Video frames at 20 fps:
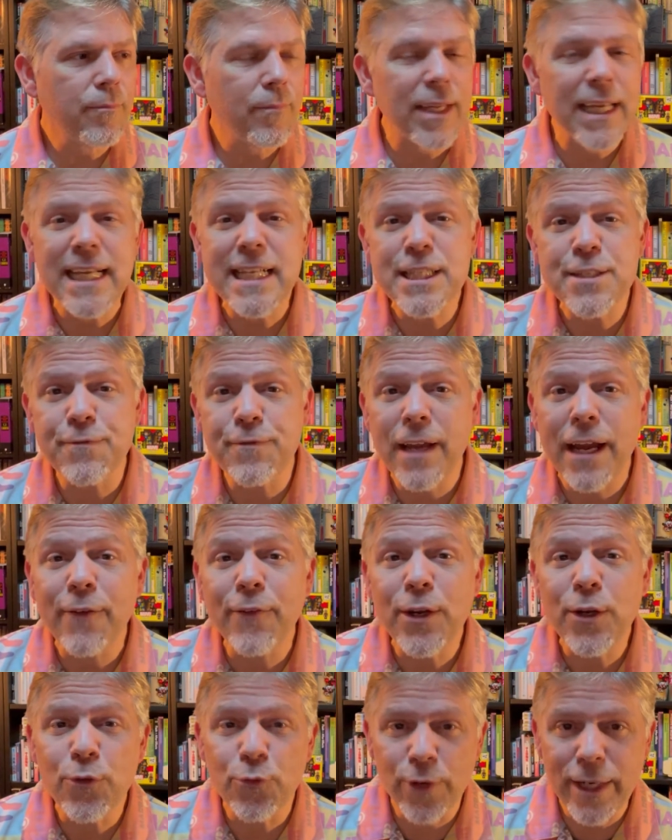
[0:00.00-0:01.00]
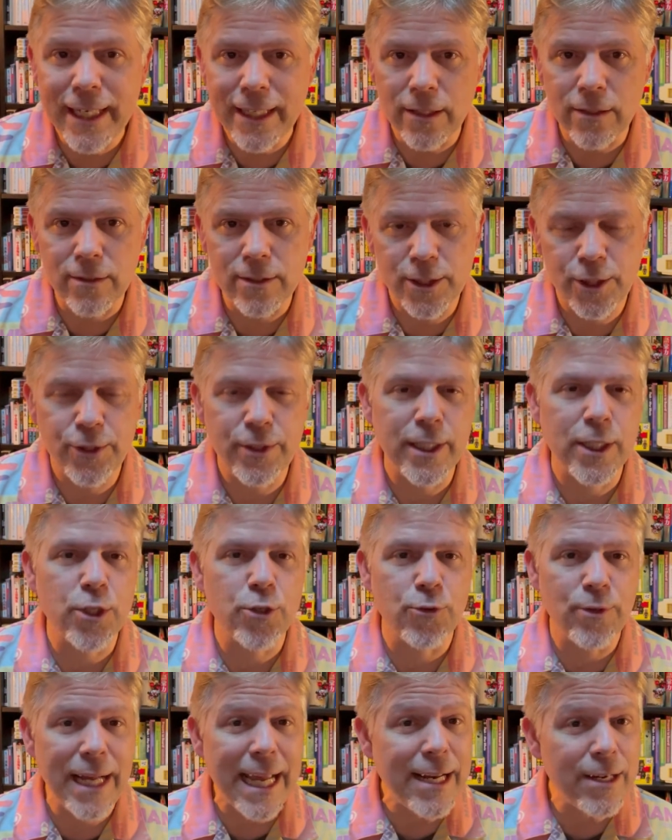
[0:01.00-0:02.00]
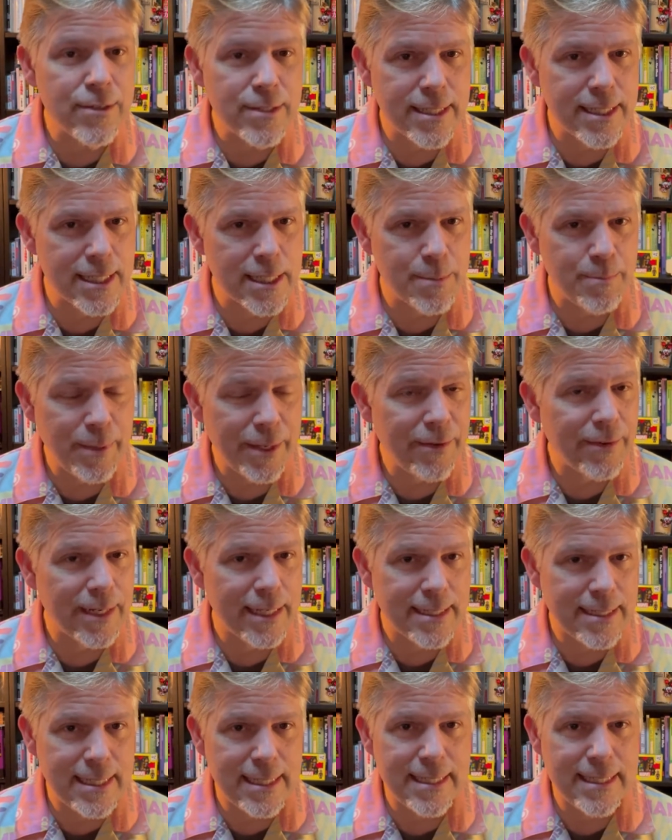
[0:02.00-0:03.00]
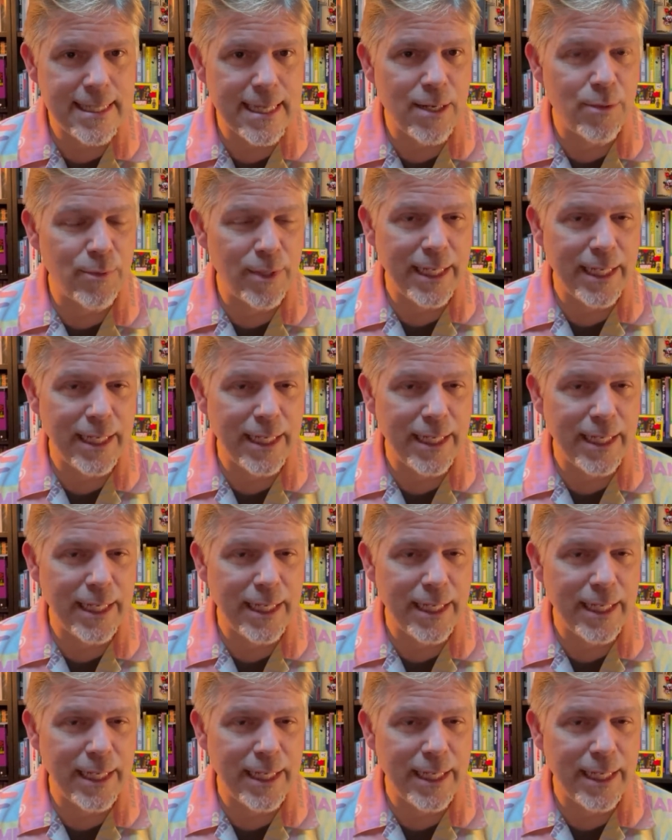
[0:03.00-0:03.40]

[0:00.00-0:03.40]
it's very real to the creator's experience. He said when